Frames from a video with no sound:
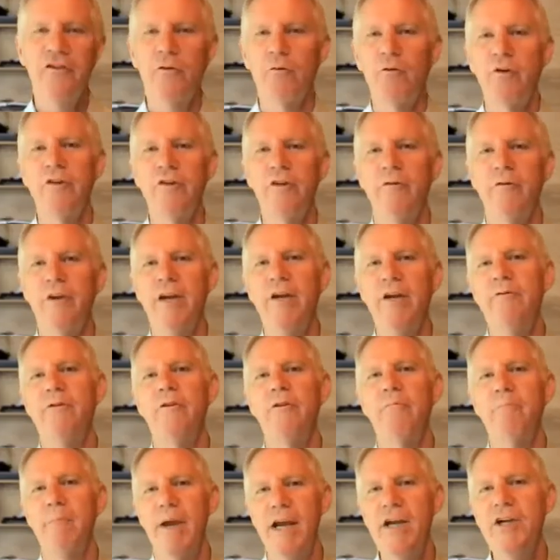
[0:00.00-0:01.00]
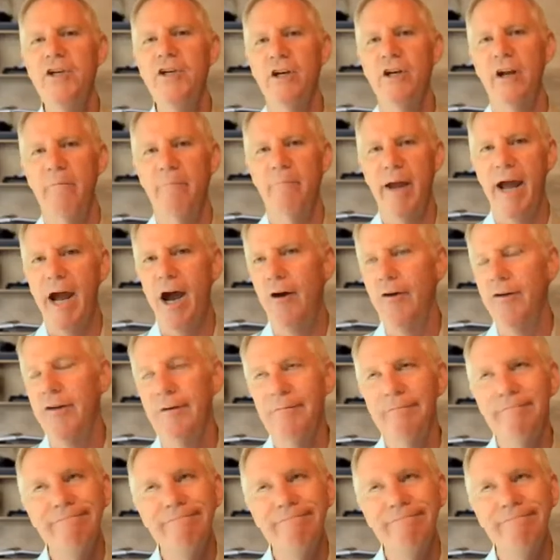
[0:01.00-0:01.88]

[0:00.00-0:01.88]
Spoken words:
source of information about,